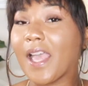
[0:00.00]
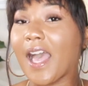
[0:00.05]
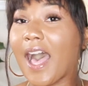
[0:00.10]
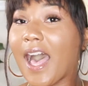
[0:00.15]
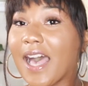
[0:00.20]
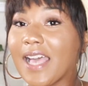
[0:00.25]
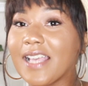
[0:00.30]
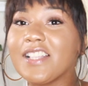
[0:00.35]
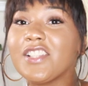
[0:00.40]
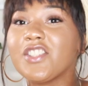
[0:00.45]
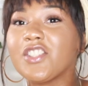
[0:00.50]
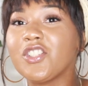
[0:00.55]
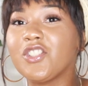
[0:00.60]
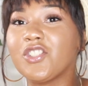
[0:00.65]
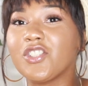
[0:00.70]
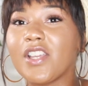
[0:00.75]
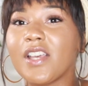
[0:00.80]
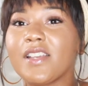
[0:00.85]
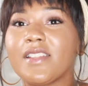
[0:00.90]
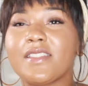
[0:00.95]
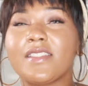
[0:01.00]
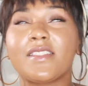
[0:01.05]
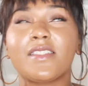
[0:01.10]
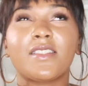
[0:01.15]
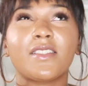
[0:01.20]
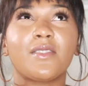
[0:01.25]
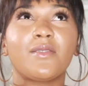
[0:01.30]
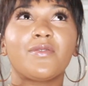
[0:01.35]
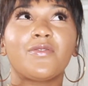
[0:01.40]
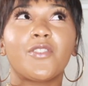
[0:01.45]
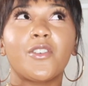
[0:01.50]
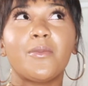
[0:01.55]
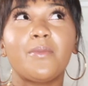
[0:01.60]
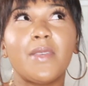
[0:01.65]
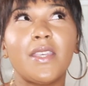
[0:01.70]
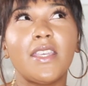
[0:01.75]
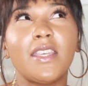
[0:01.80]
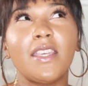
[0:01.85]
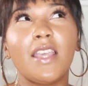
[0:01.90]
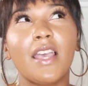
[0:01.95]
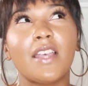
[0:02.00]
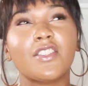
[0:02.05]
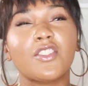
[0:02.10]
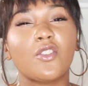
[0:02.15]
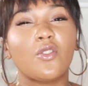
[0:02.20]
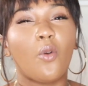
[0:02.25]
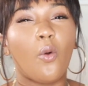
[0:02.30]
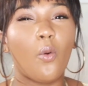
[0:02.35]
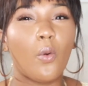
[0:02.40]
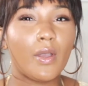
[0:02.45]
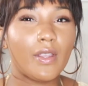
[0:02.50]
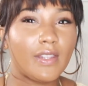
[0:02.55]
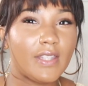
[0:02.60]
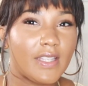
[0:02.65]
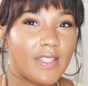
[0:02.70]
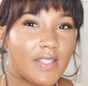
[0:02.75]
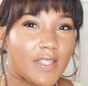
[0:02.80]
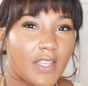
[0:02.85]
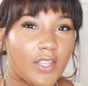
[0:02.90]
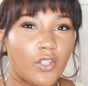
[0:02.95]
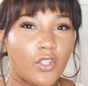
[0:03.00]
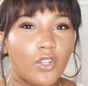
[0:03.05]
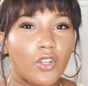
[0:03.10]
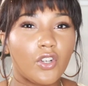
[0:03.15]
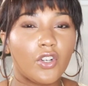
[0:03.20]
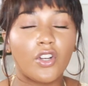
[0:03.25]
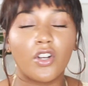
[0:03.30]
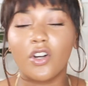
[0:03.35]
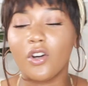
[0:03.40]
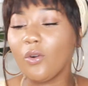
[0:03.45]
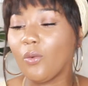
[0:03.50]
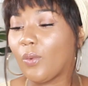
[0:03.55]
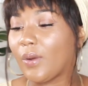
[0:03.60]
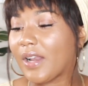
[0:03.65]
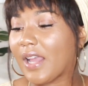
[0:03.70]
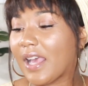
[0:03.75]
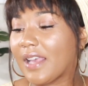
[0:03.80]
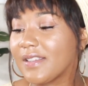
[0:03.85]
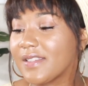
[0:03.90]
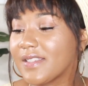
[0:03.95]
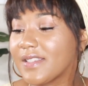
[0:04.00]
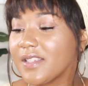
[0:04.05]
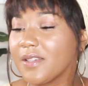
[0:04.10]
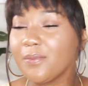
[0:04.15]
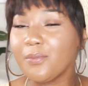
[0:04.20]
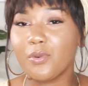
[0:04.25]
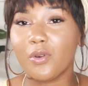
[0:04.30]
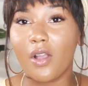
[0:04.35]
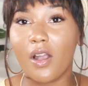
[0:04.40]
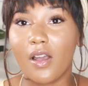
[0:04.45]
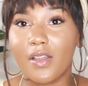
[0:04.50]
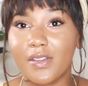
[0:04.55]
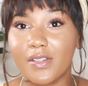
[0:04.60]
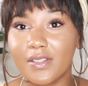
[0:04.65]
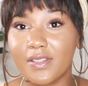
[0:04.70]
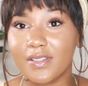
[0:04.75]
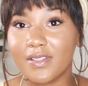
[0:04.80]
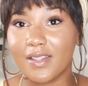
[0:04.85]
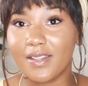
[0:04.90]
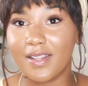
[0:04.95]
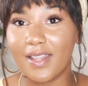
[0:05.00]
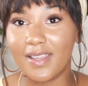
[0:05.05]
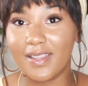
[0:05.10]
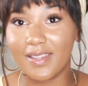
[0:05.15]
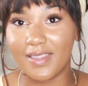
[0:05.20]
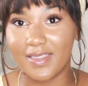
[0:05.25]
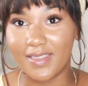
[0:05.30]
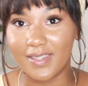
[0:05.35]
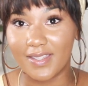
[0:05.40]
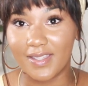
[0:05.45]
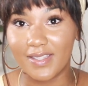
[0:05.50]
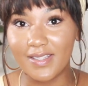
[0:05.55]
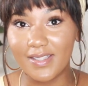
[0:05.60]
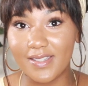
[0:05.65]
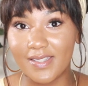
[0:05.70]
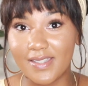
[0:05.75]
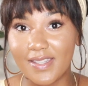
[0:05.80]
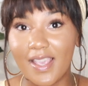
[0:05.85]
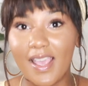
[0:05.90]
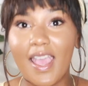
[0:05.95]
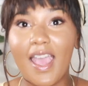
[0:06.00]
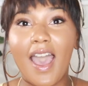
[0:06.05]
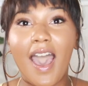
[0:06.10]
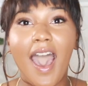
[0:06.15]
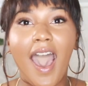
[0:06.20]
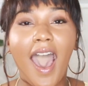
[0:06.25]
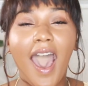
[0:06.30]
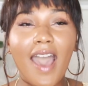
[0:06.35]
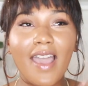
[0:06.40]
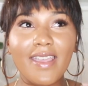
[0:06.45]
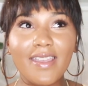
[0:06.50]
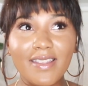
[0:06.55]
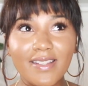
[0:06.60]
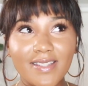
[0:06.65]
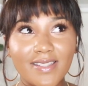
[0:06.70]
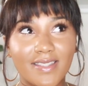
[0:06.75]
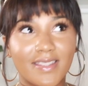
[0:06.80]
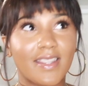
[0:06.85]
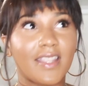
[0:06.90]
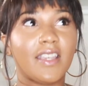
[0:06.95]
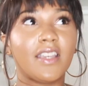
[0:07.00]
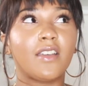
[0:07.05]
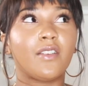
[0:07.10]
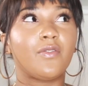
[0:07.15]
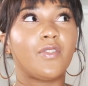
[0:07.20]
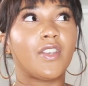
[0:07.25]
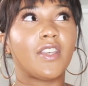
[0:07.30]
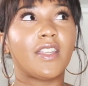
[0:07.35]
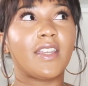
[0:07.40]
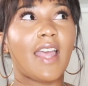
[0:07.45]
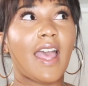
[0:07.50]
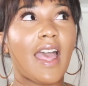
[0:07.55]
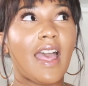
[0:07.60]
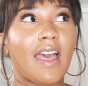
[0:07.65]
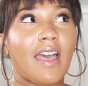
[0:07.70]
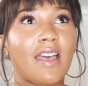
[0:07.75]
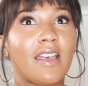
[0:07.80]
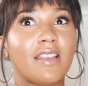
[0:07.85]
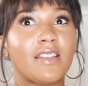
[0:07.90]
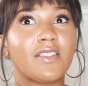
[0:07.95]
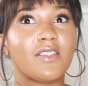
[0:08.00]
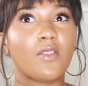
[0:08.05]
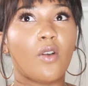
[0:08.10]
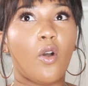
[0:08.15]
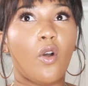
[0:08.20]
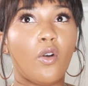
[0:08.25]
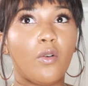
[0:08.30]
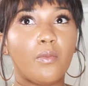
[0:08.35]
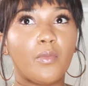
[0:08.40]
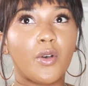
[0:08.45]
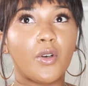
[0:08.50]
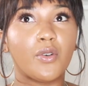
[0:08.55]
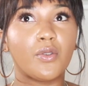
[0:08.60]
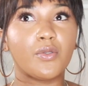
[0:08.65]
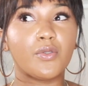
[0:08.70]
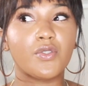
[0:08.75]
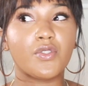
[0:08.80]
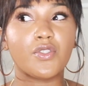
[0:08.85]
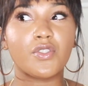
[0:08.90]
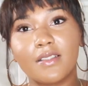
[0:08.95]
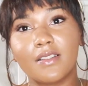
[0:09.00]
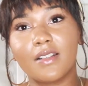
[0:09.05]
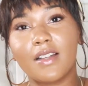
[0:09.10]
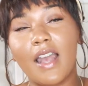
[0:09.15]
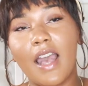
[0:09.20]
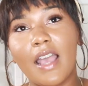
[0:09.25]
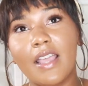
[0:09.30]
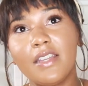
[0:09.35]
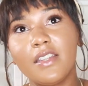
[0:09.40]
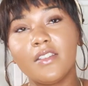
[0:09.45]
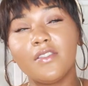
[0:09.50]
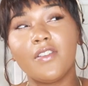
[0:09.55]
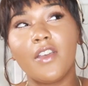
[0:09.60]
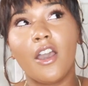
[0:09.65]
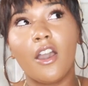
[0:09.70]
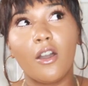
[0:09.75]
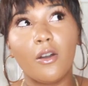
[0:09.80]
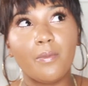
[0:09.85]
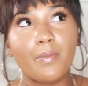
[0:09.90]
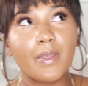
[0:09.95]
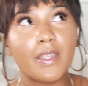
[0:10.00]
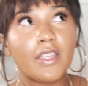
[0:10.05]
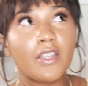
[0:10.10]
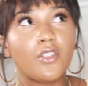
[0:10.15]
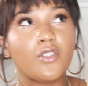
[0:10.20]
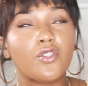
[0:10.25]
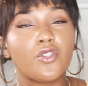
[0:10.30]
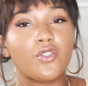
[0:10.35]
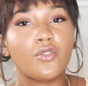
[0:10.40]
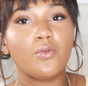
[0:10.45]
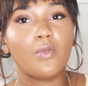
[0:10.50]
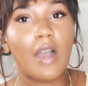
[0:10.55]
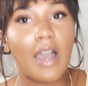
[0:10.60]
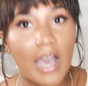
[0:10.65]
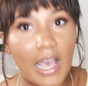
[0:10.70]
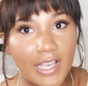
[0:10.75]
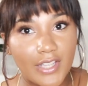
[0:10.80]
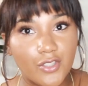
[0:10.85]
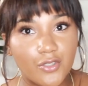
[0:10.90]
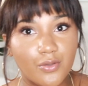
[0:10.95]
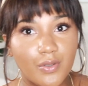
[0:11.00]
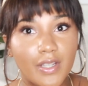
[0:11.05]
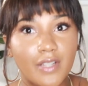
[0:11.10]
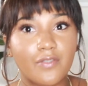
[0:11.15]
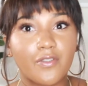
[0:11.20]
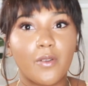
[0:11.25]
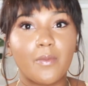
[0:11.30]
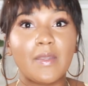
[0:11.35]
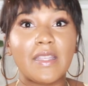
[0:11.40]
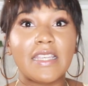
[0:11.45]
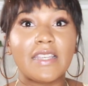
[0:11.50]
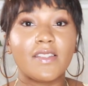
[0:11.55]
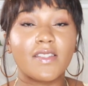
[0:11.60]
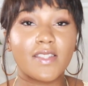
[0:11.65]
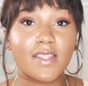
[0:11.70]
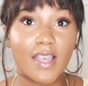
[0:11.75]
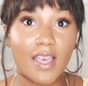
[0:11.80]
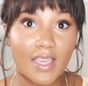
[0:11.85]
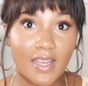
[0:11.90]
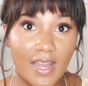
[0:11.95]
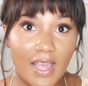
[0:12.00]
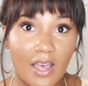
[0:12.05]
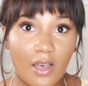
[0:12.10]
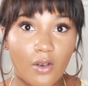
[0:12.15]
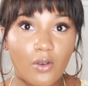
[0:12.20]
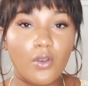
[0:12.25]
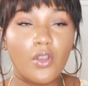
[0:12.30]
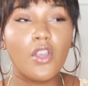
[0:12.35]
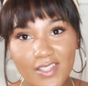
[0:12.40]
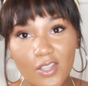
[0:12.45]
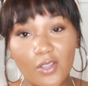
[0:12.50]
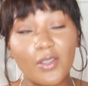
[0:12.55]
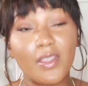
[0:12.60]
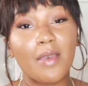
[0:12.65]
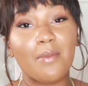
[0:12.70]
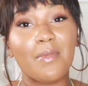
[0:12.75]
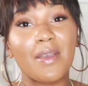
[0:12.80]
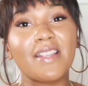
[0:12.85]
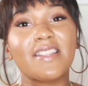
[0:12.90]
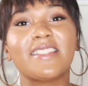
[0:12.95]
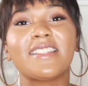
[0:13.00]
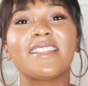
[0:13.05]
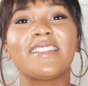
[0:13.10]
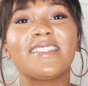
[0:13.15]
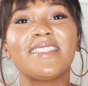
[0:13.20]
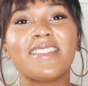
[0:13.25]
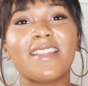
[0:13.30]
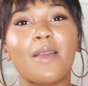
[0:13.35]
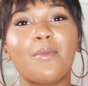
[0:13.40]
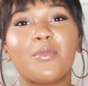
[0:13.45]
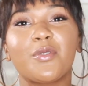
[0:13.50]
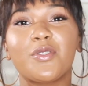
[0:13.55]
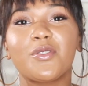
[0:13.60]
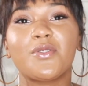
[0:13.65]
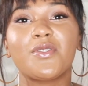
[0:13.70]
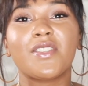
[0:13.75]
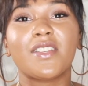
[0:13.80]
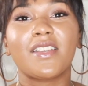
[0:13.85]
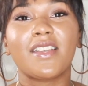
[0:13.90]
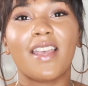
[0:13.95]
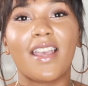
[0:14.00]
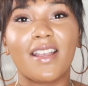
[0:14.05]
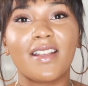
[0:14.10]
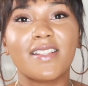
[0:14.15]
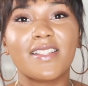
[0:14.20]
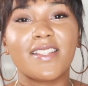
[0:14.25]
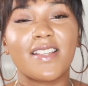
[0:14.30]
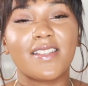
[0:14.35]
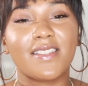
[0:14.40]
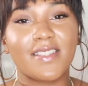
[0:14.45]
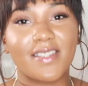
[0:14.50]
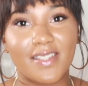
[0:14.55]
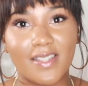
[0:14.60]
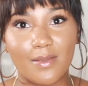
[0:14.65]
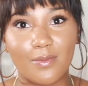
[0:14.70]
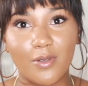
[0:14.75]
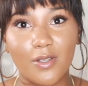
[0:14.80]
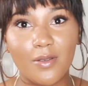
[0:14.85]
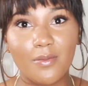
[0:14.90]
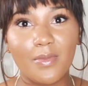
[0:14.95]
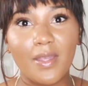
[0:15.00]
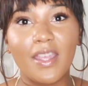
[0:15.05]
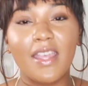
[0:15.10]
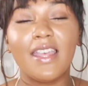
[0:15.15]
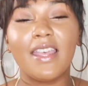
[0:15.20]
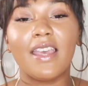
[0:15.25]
I suggest, for me as an oily skin girl, when I see a product like this, I think of it as almost kind of helping to hydrate from the inside out so that my skin's not producing excess sebum